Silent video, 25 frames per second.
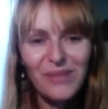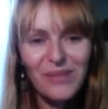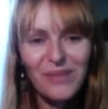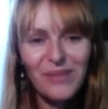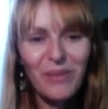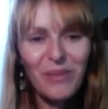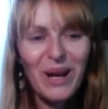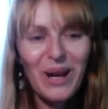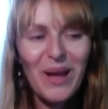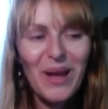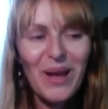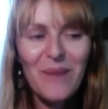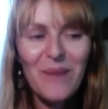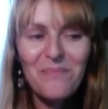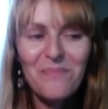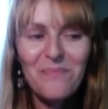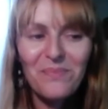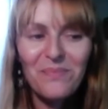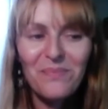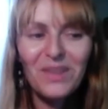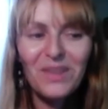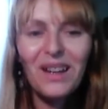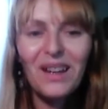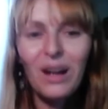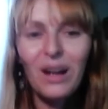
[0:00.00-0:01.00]
but
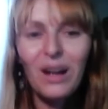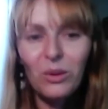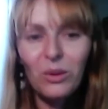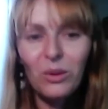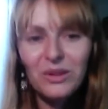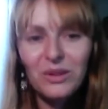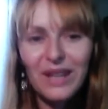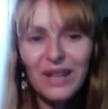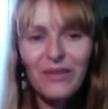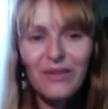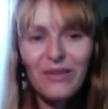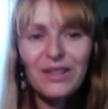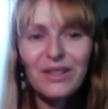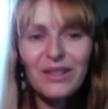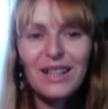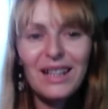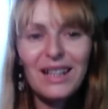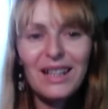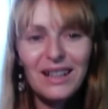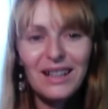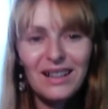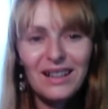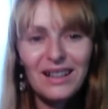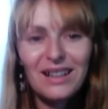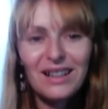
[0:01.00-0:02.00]
I will
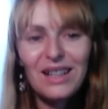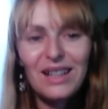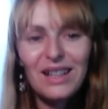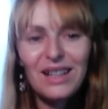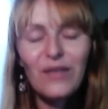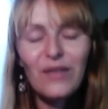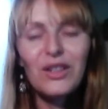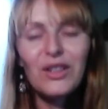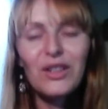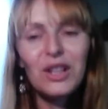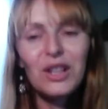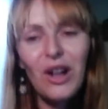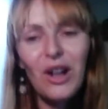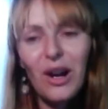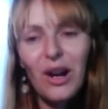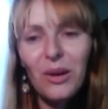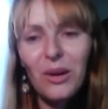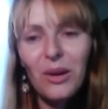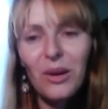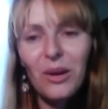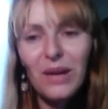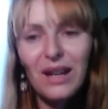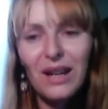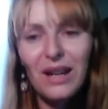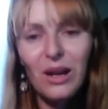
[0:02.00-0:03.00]
definitely give it a go,
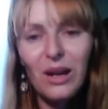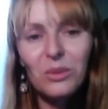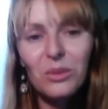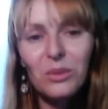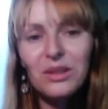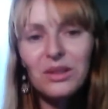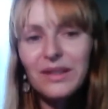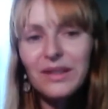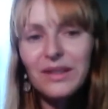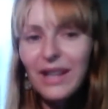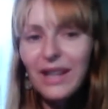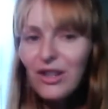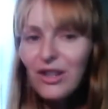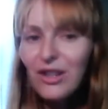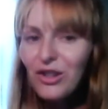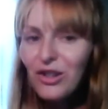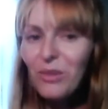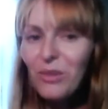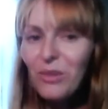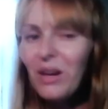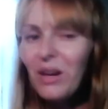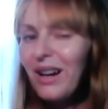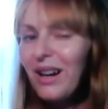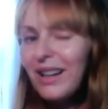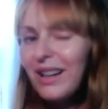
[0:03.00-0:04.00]
and I will send
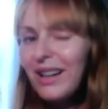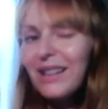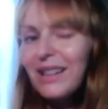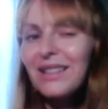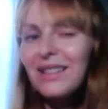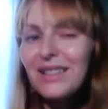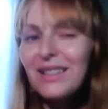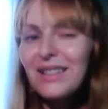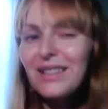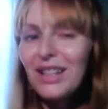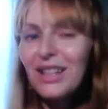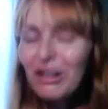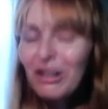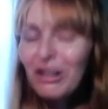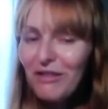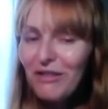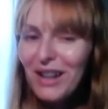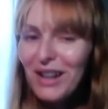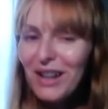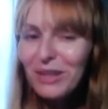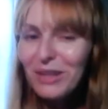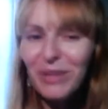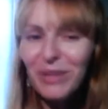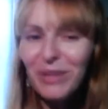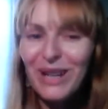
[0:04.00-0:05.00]
you my secret
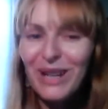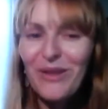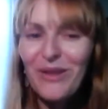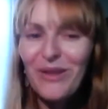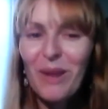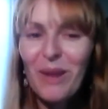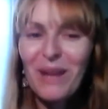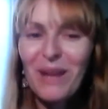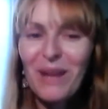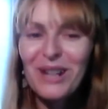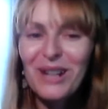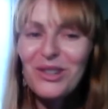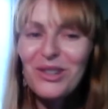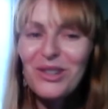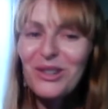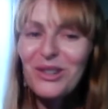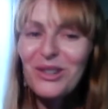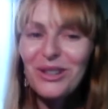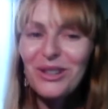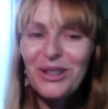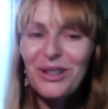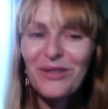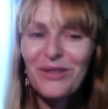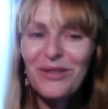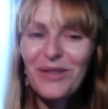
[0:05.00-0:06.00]
recipe if I manage
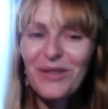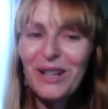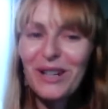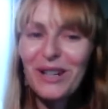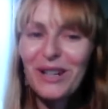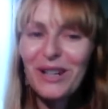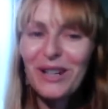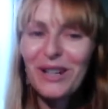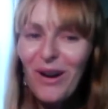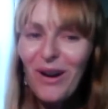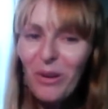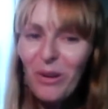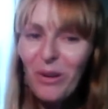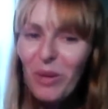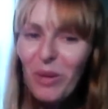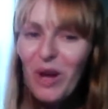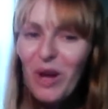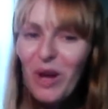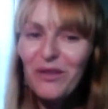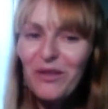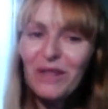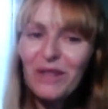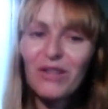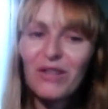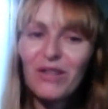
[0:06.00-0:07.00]
to figure out a
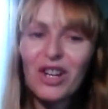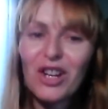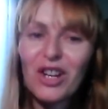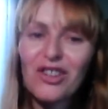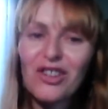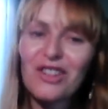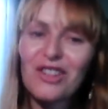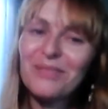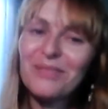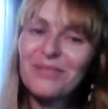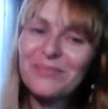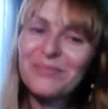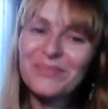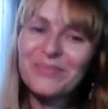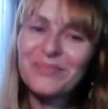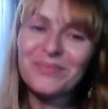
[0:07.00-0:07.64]
perfect version.